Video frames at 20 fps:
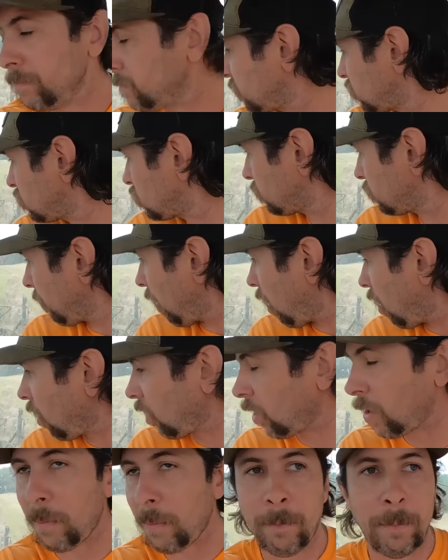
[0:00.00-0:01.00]

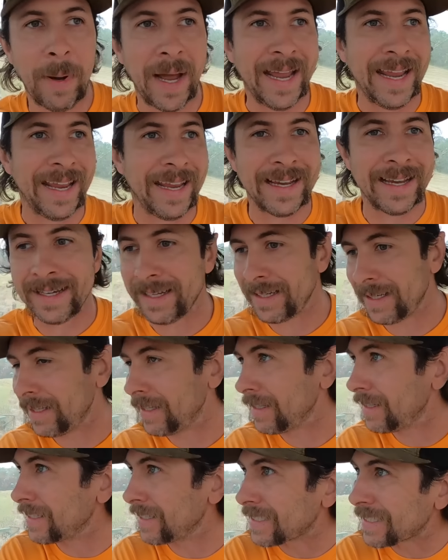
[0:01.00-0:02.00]
smaller band
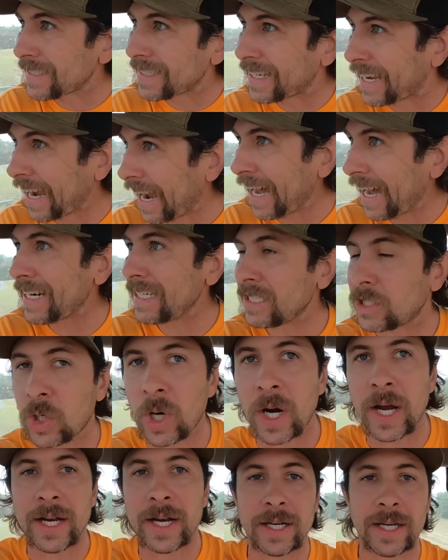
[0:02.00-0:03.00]
that's kind of
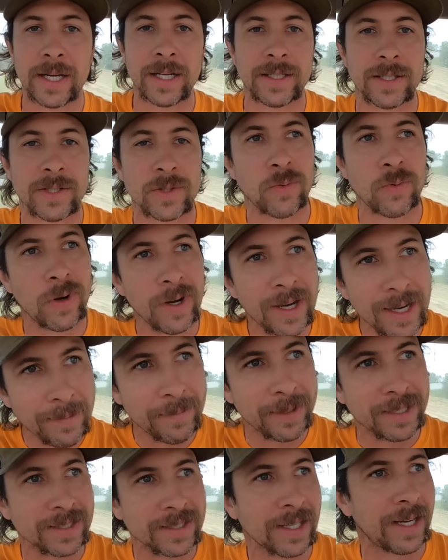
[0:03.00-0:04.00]
trying to get this way,
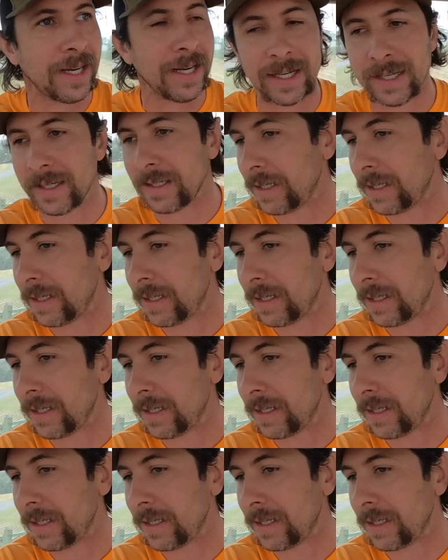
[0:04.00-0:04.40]
but it's like,